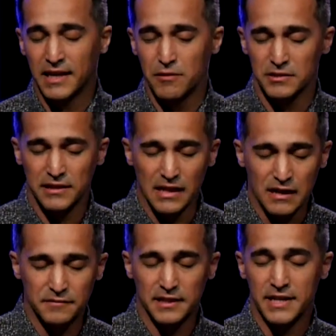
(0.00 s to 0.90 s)
he was
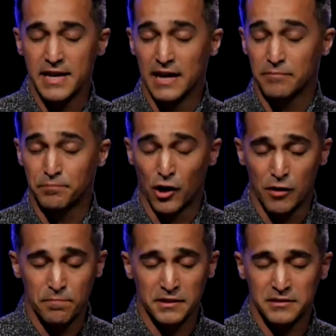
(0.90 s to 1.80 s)
loved and he had a
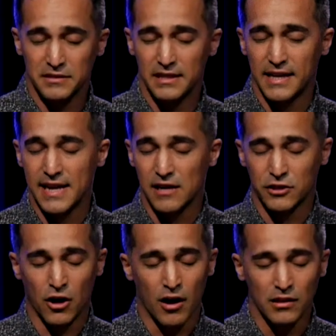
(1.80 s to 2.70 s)
purpose and that he had a
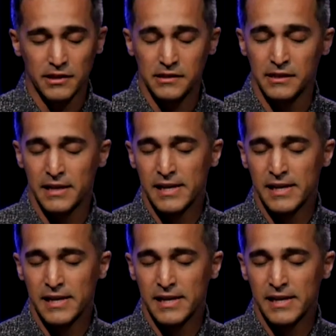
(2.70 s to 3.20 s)
calling,